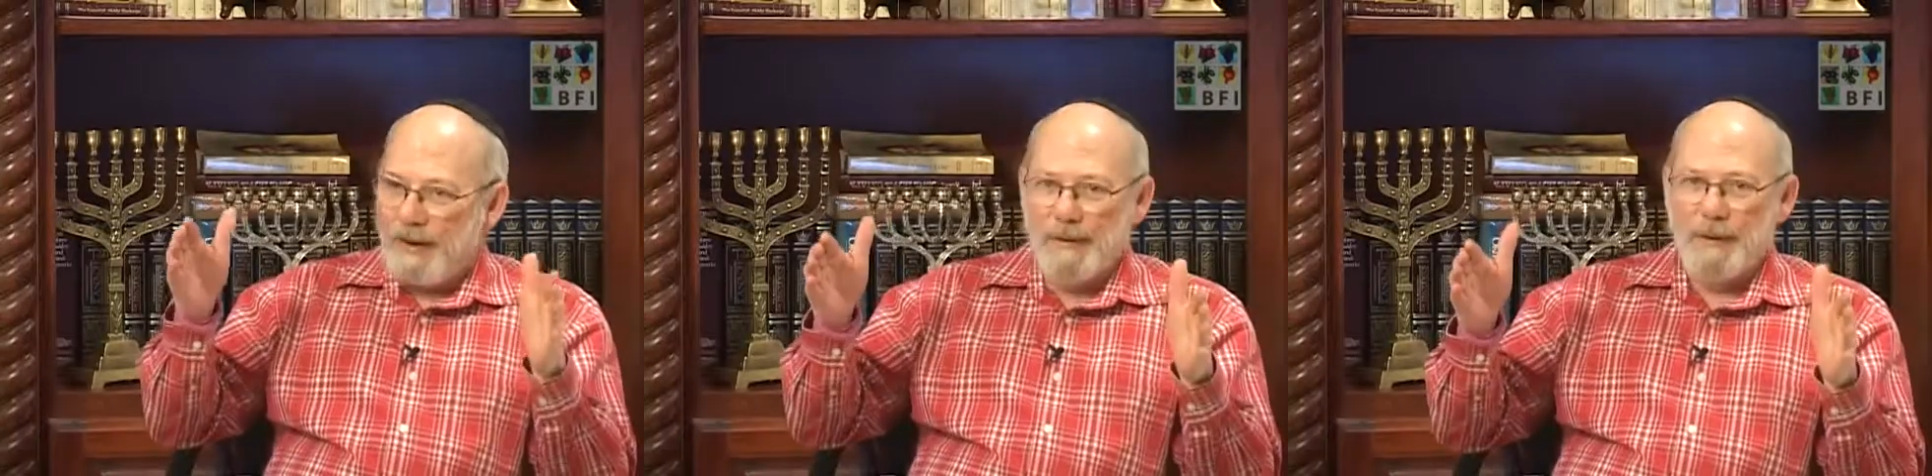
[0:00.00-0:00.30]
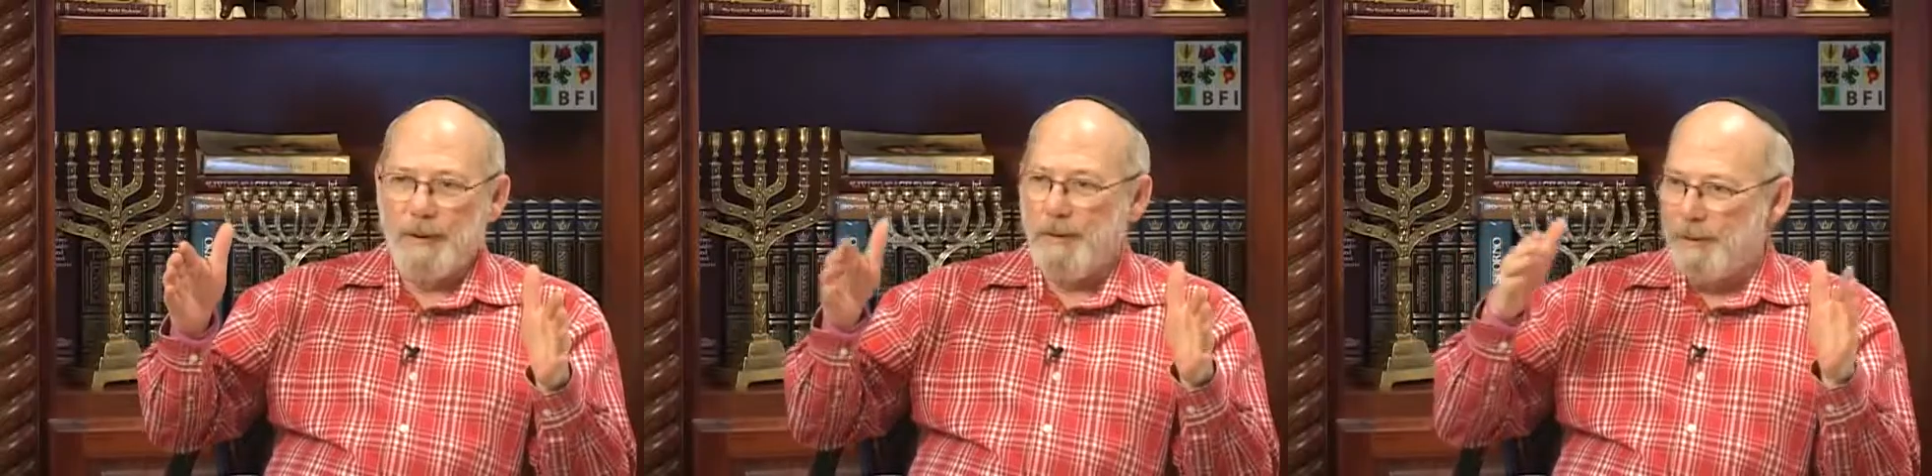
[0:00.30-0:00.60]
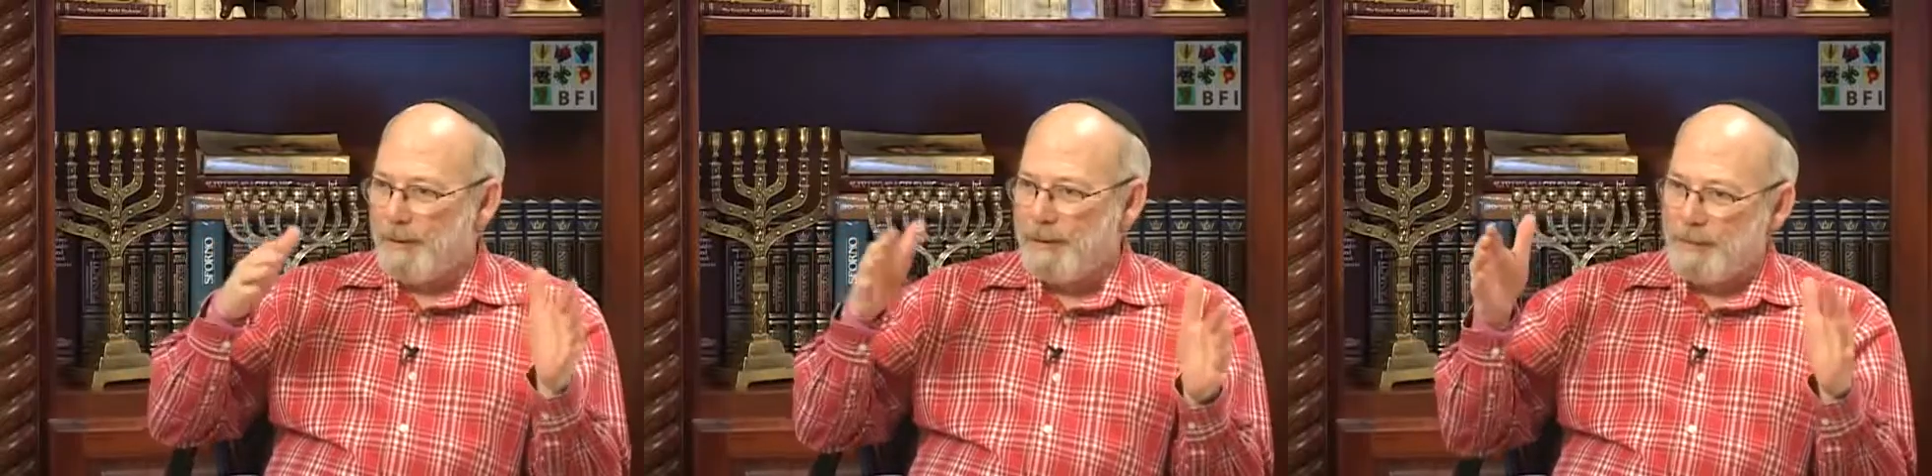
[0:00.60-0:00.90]
interlude
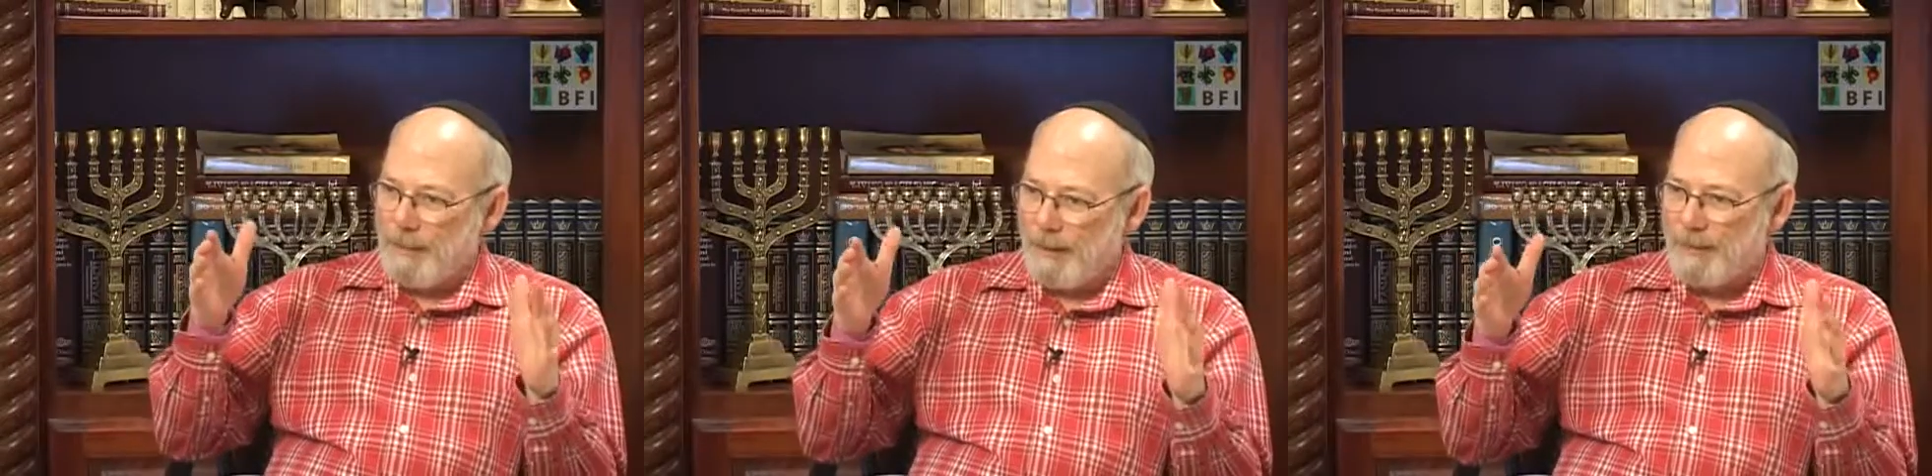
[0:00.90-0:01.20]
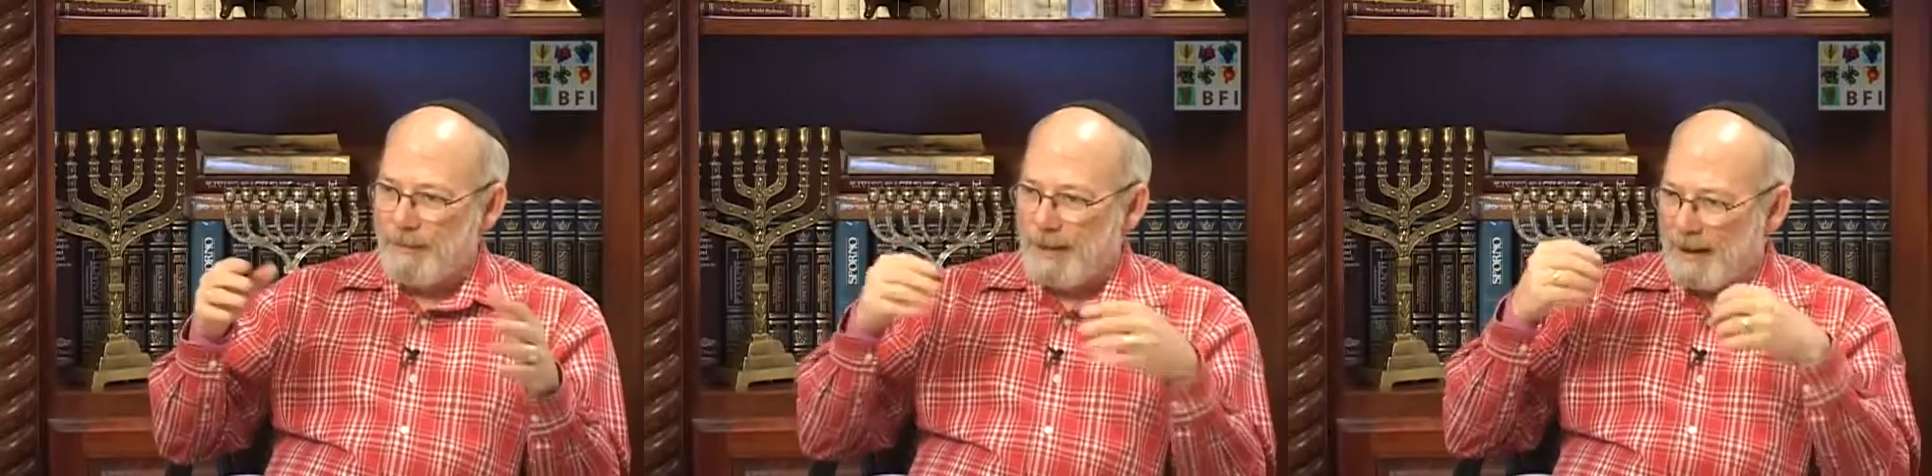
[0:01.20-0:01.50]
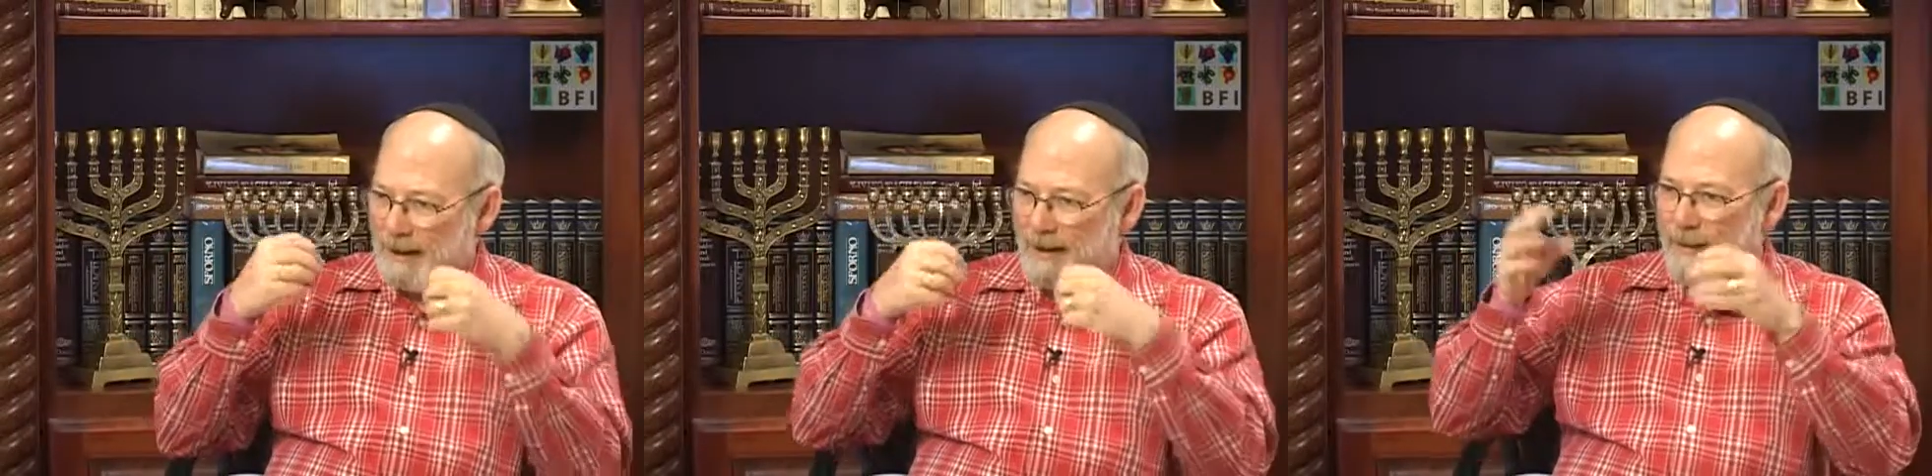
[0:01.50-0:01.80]
between programs I
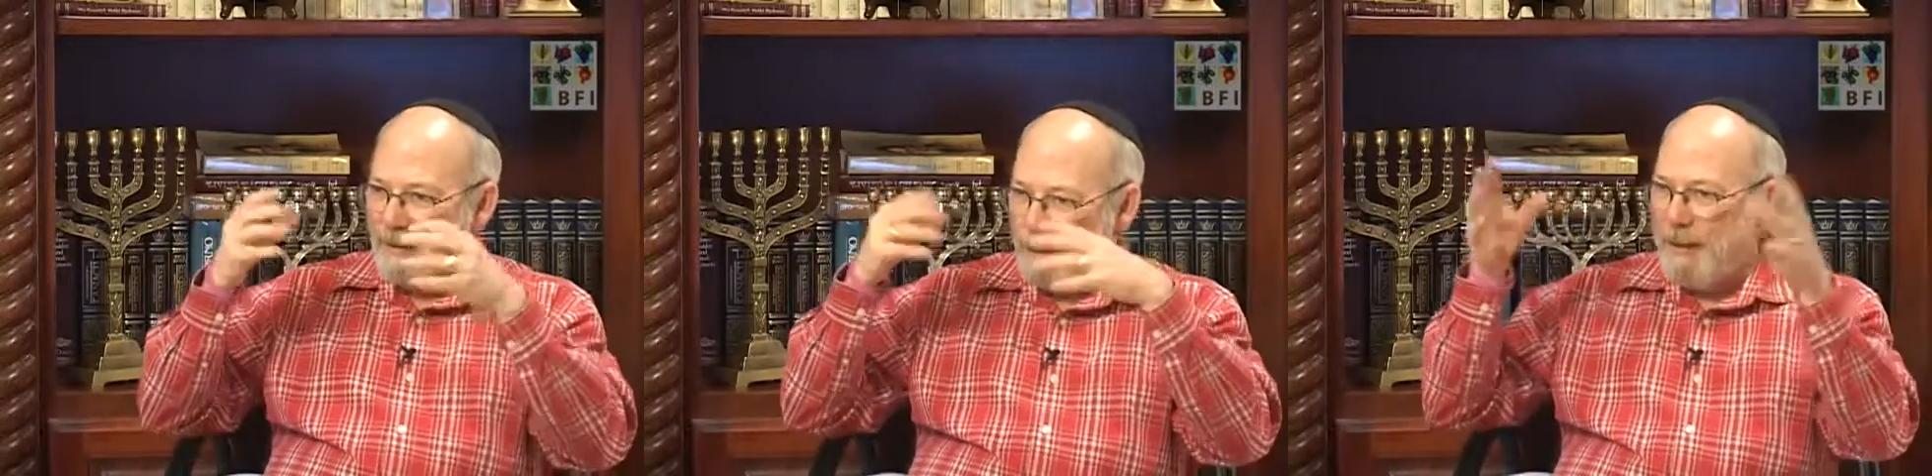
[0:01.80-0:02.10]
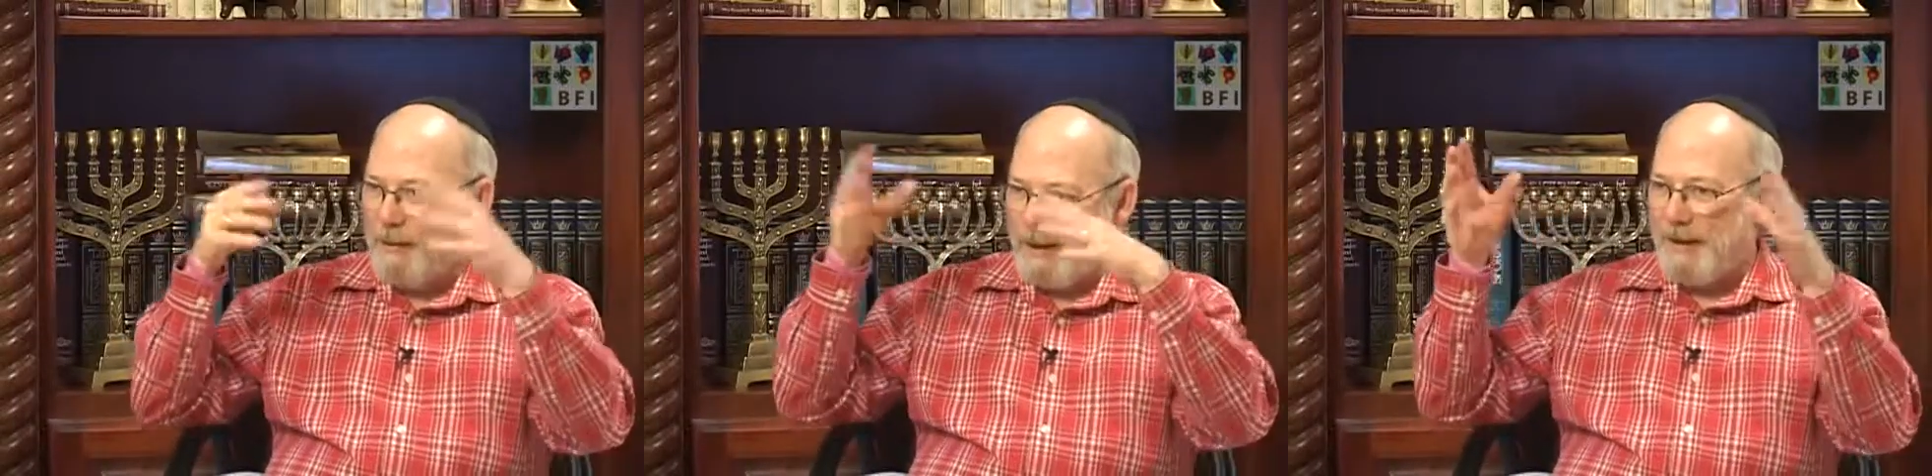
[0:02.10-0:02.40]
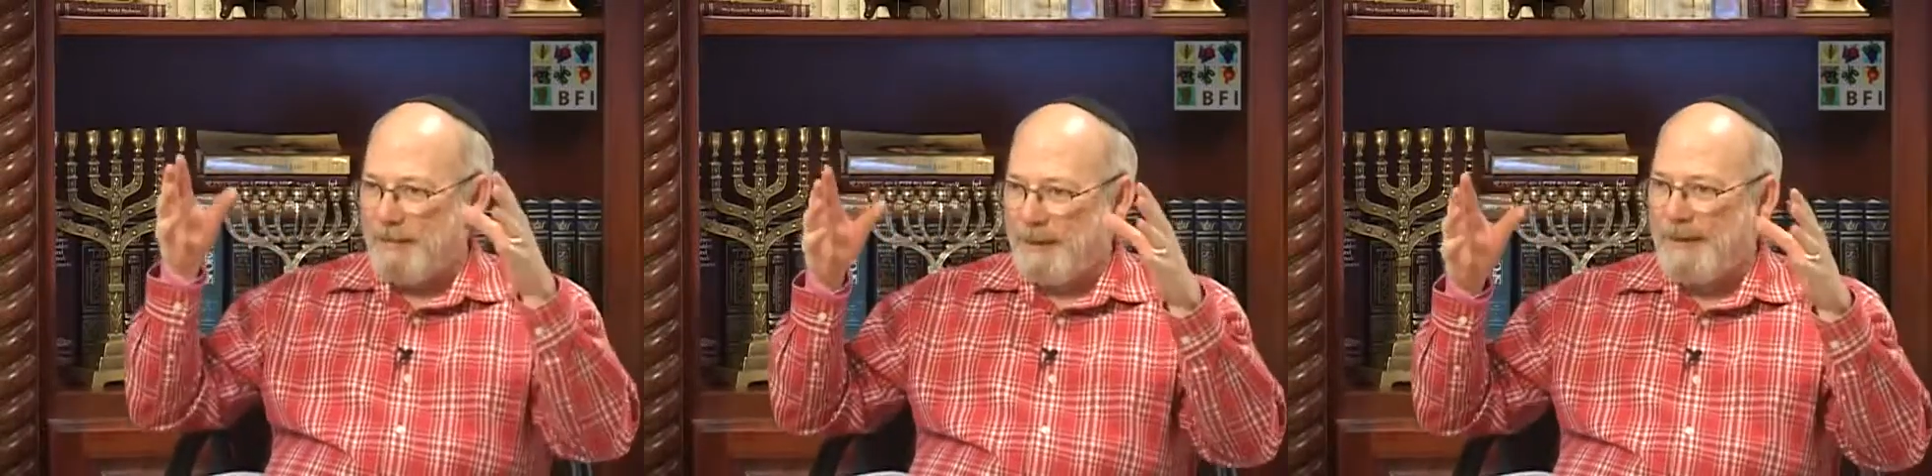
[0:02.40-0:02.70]
got all the hoof
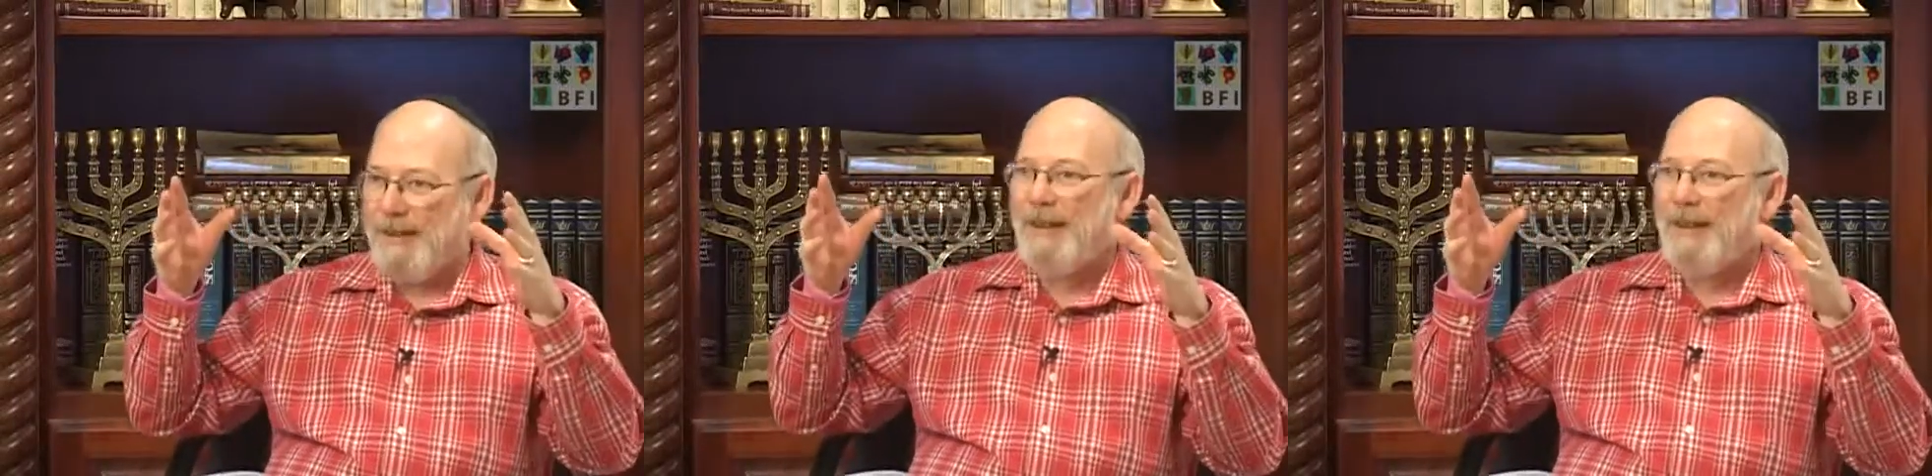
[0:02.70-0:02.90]
out of me.